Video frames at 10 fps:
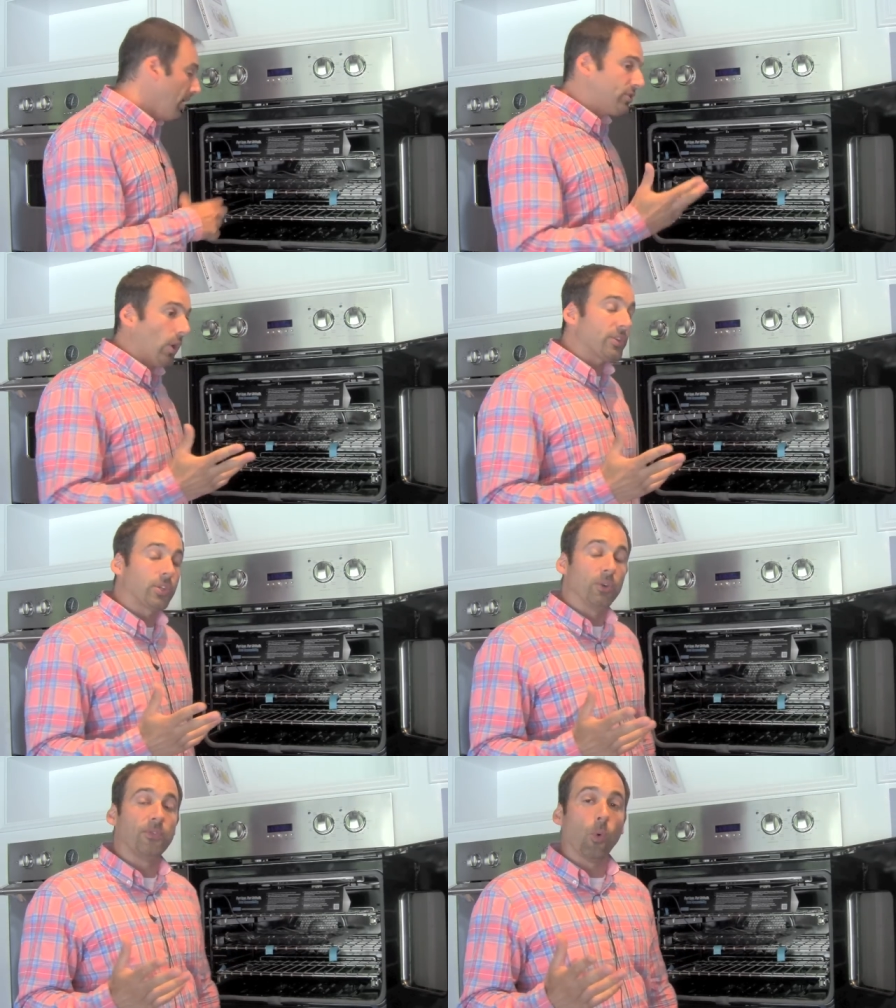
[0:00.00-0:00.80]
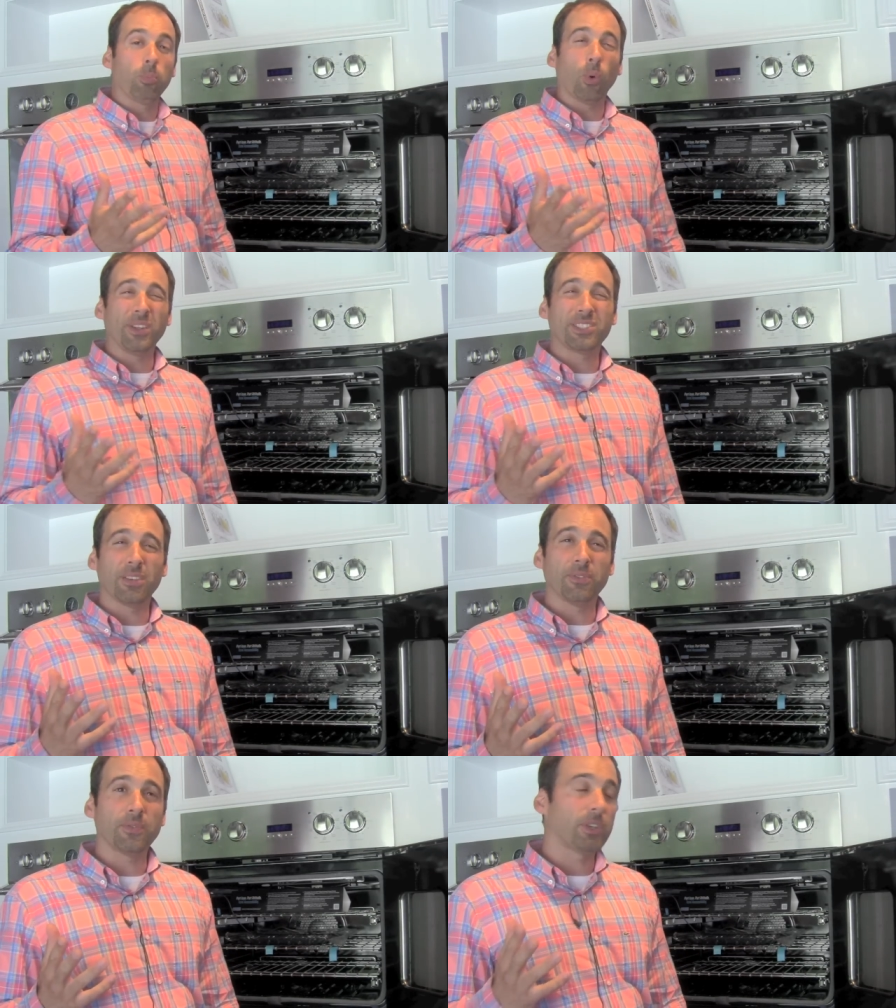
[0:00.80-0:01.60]
it's also
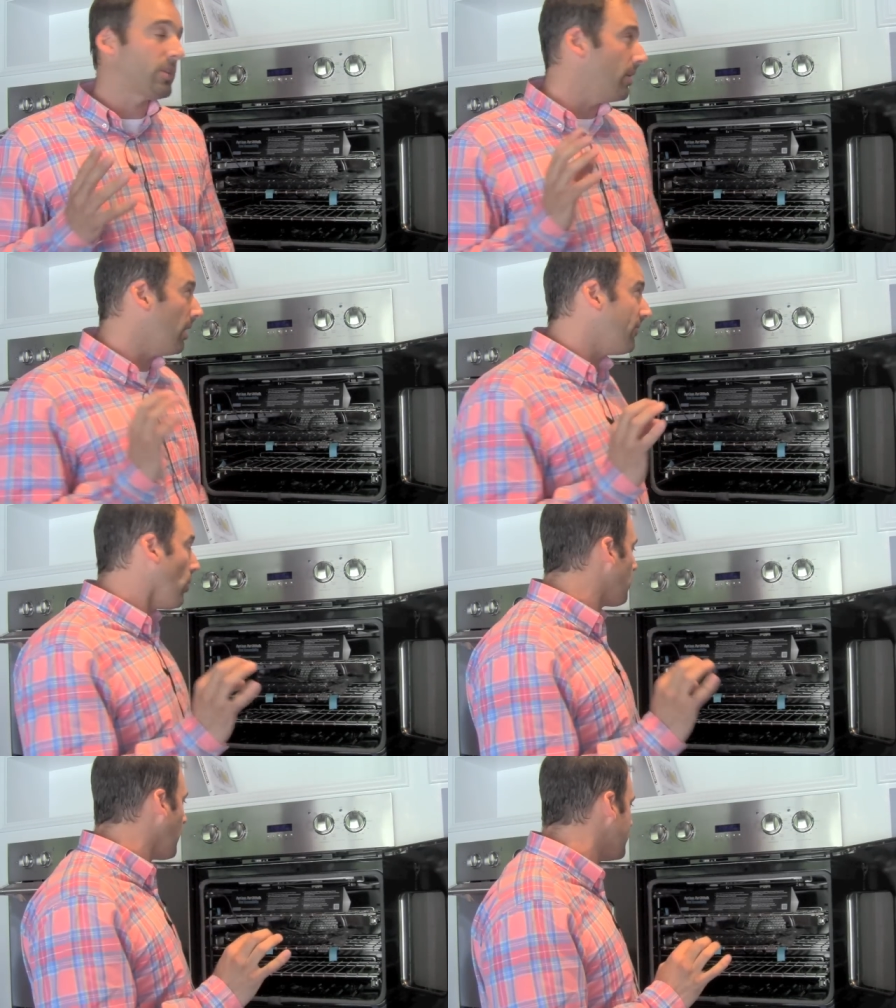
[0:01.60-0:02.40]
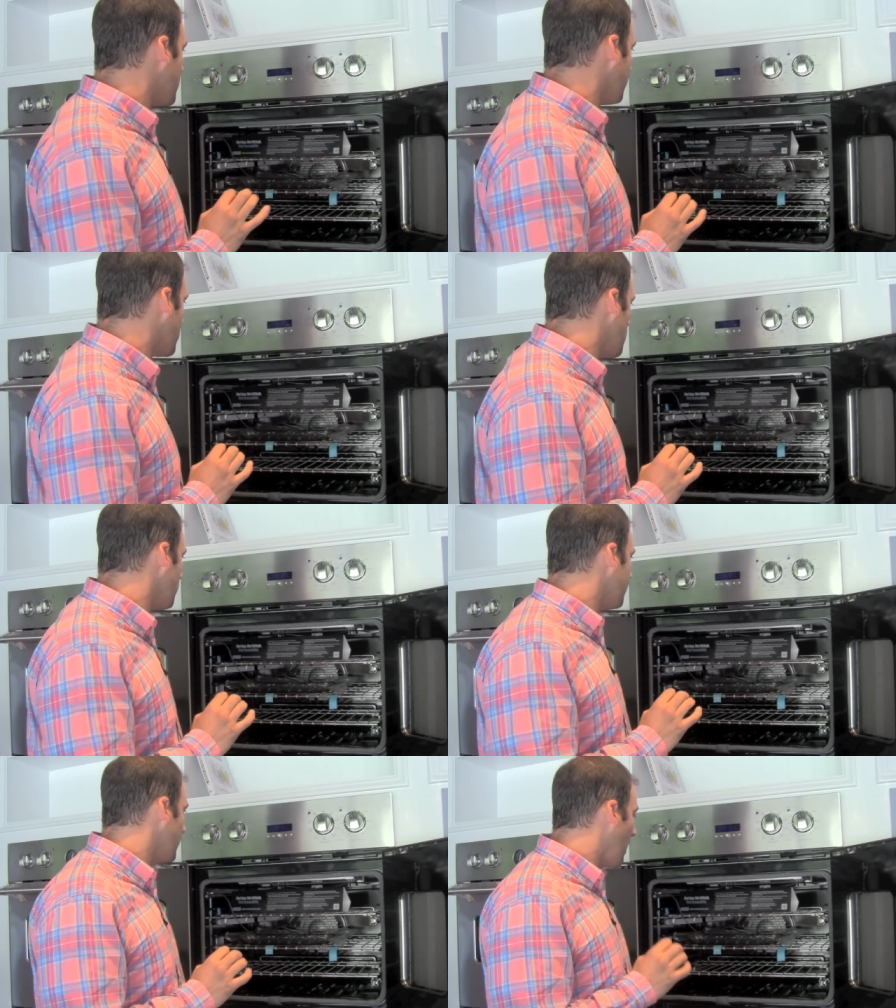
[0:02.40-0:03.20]
4.7 uh, 4.7
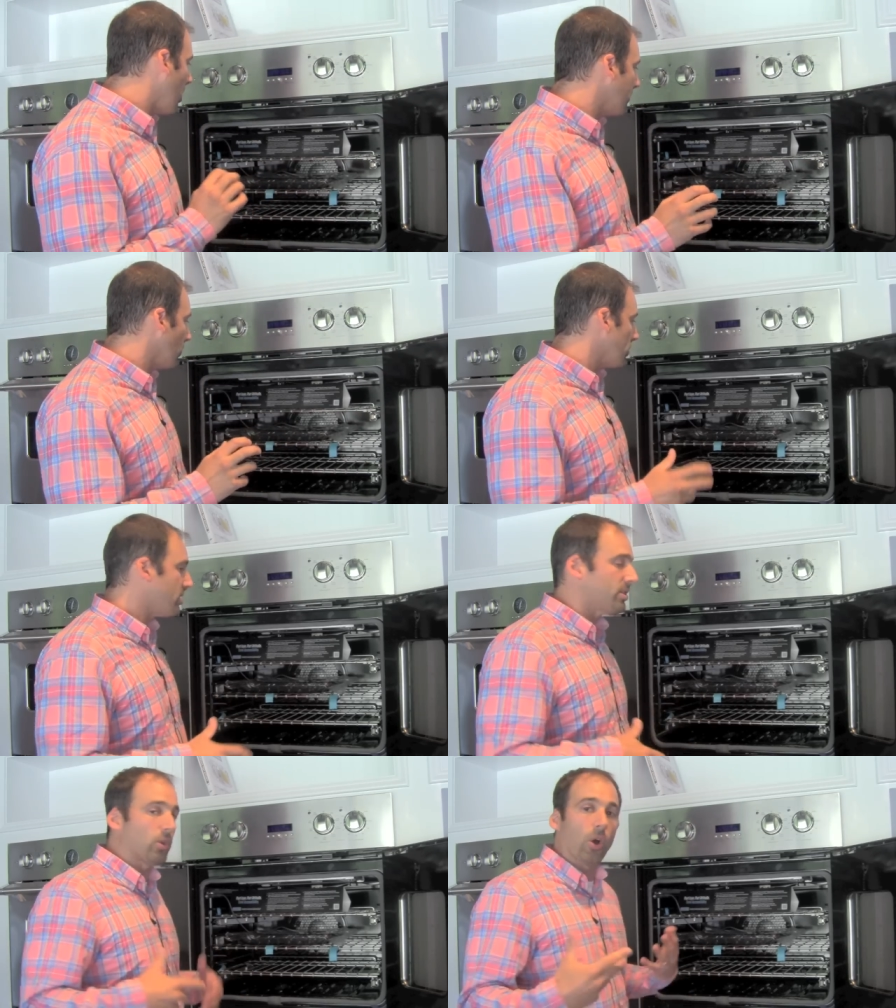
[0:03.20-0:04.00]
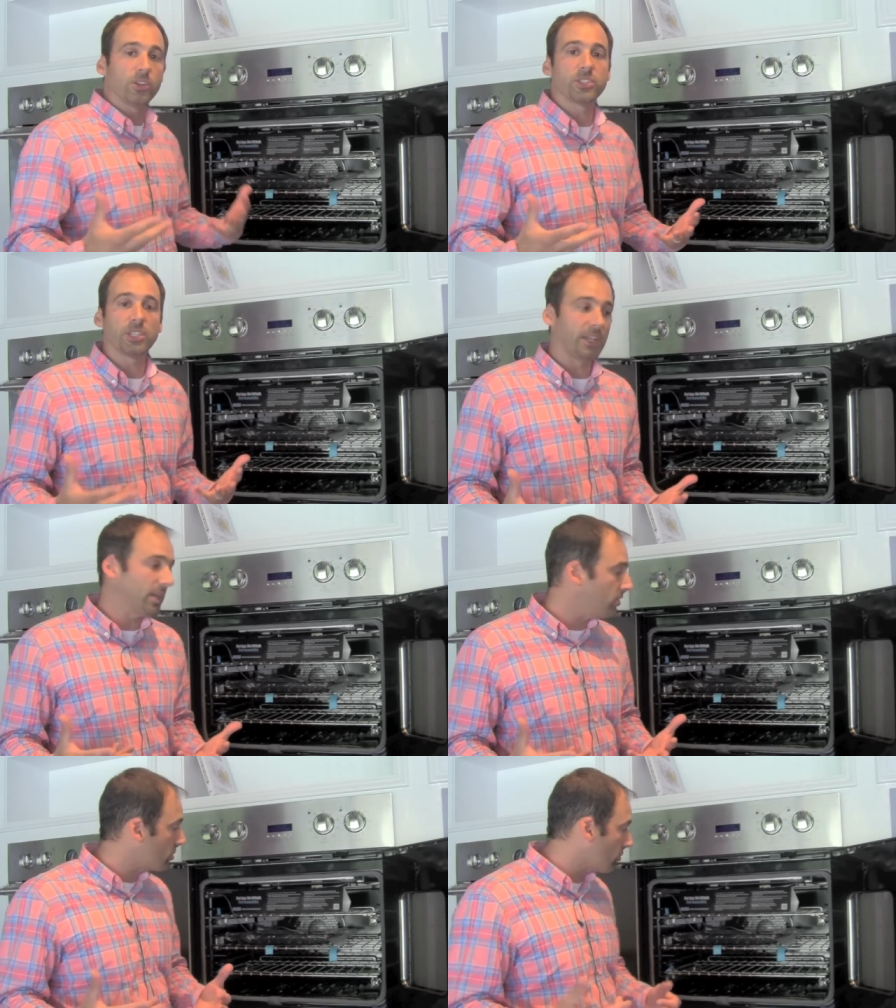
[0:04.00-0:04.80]
cubic foot oven, which is the largest in
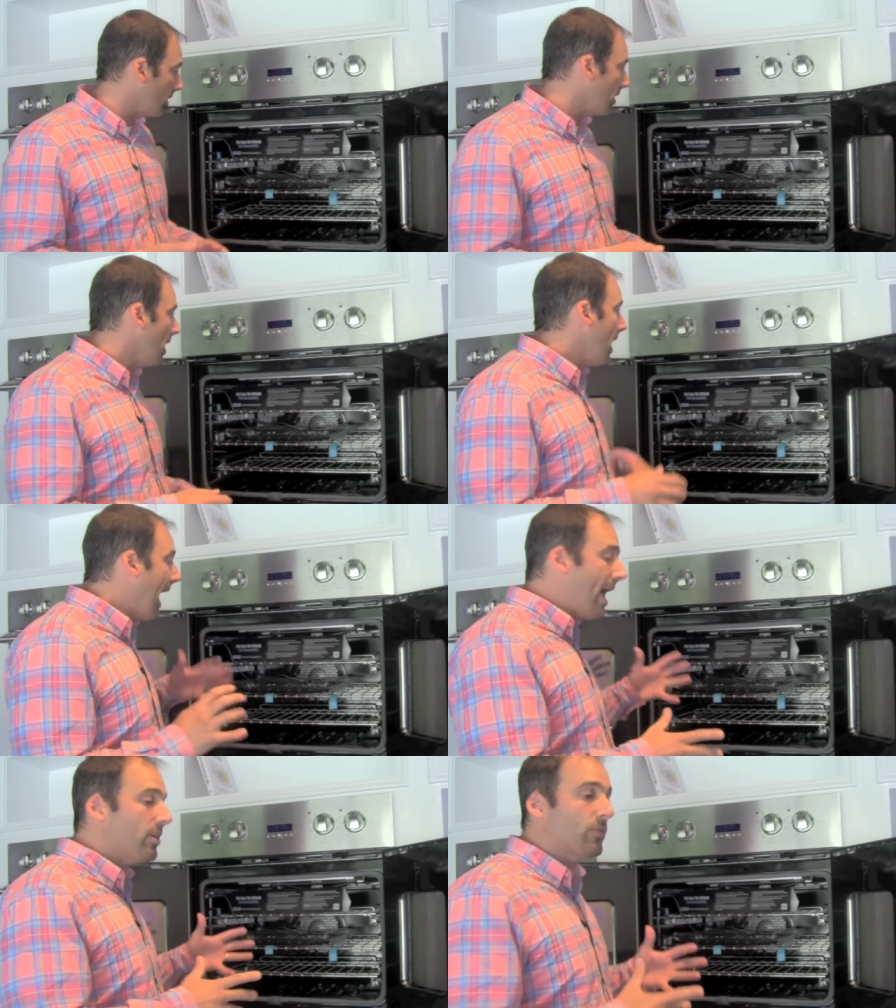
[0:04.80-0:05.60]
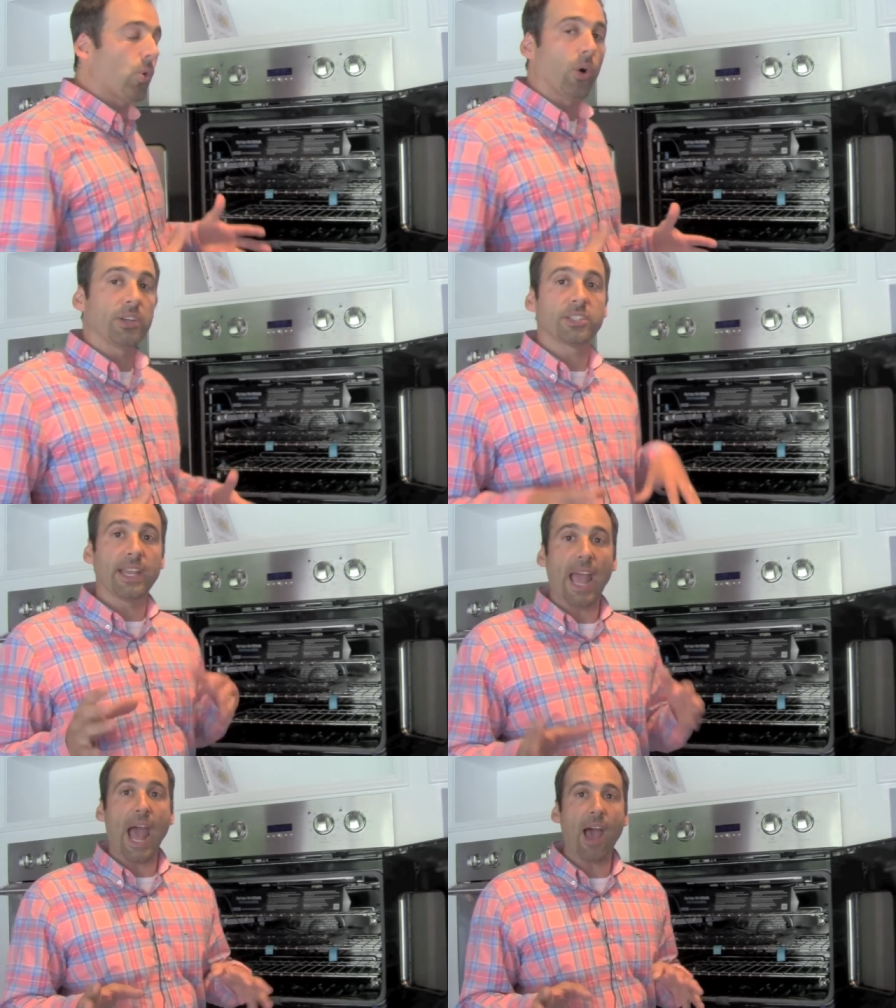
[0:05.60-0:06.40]
the industry, and of course
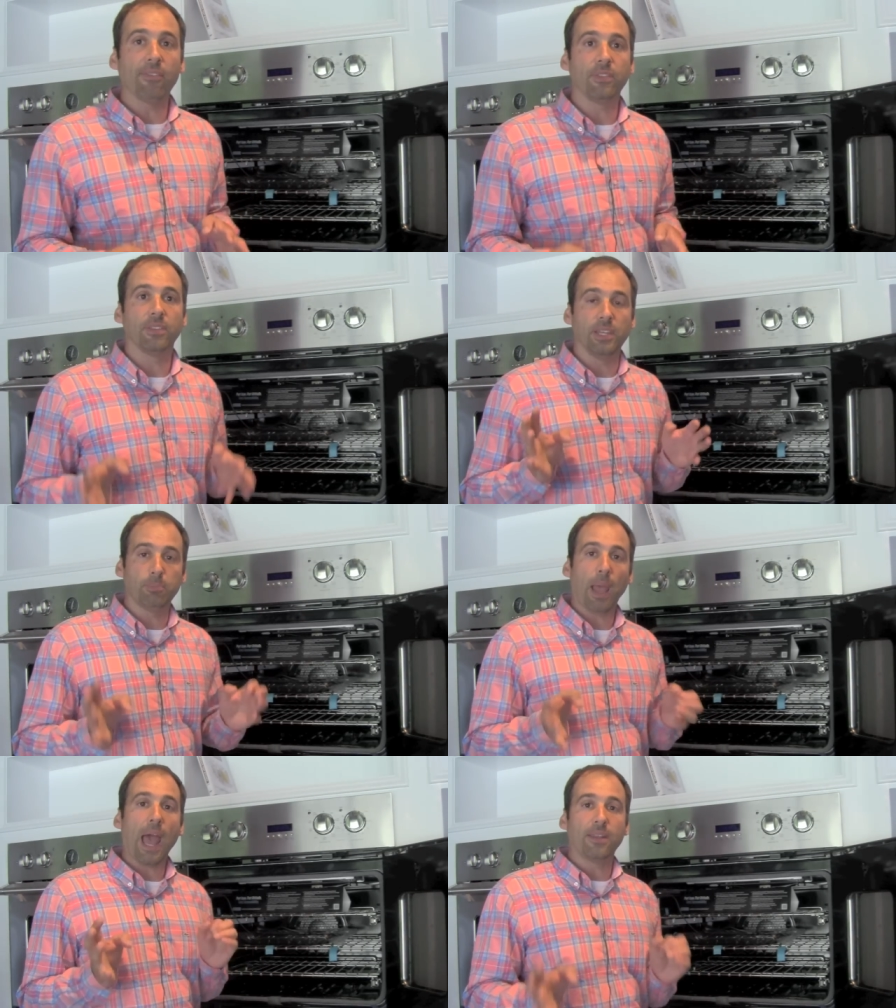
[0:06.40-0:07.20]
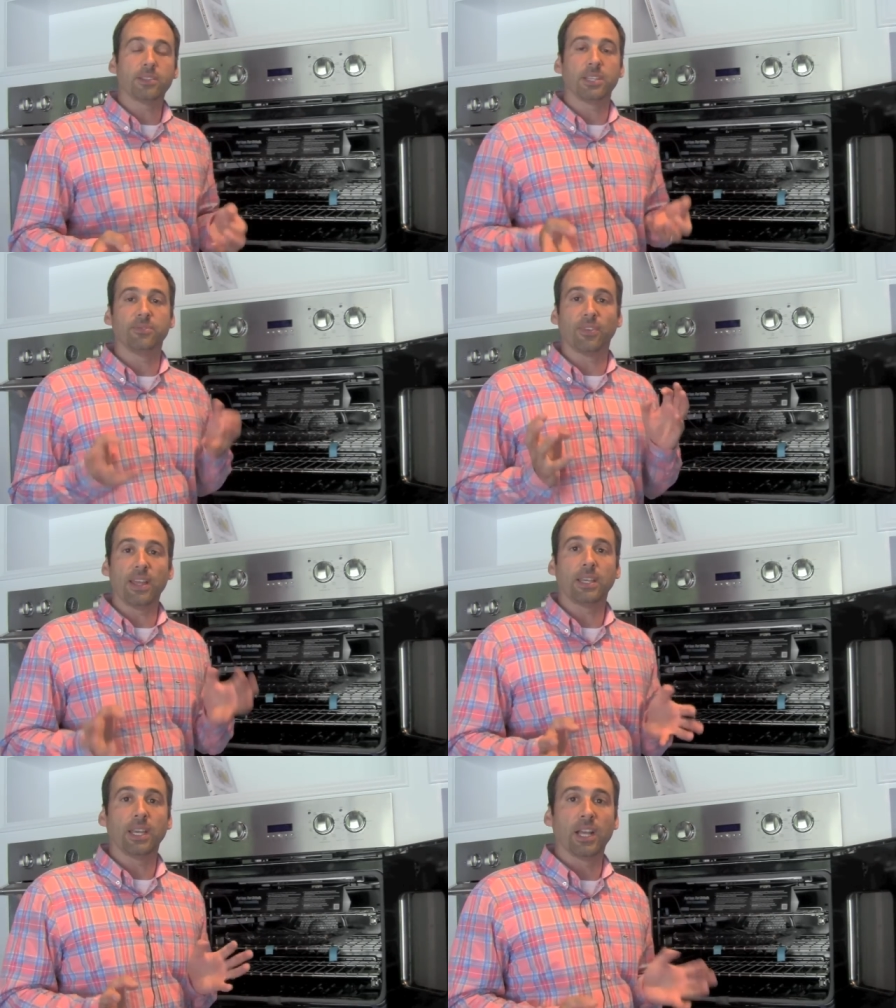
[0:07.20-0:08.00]
they have the patented
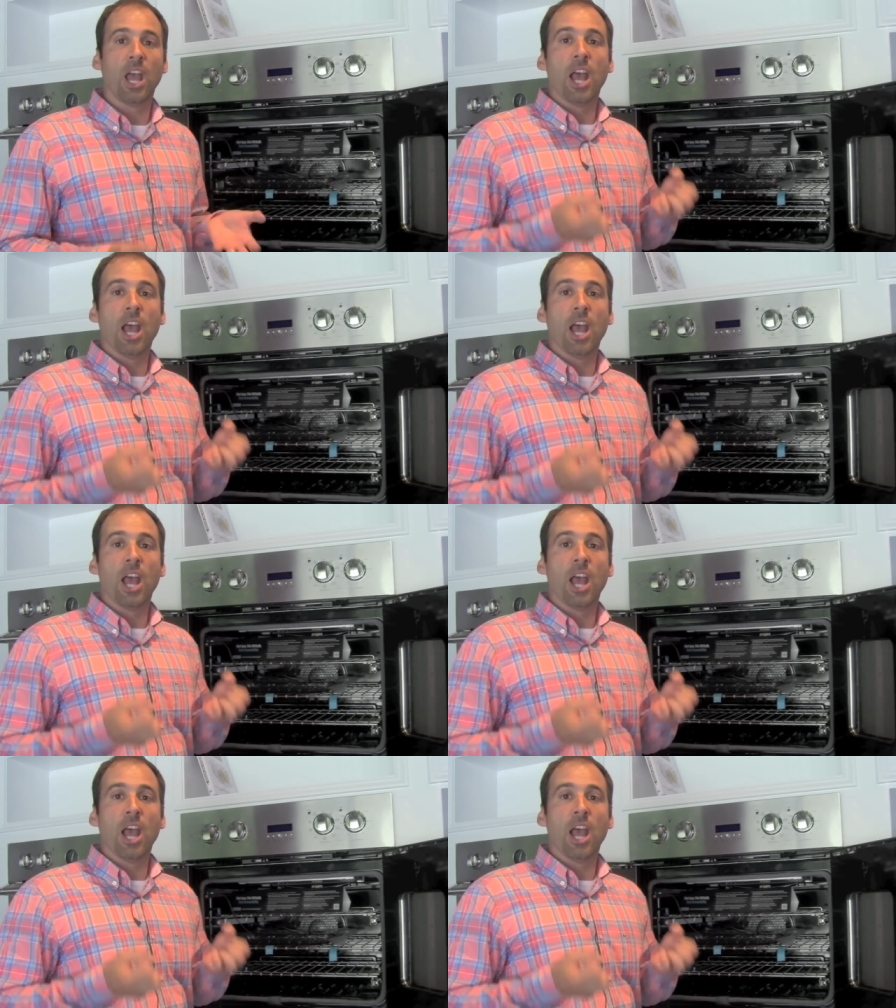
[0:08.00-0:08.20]
Viking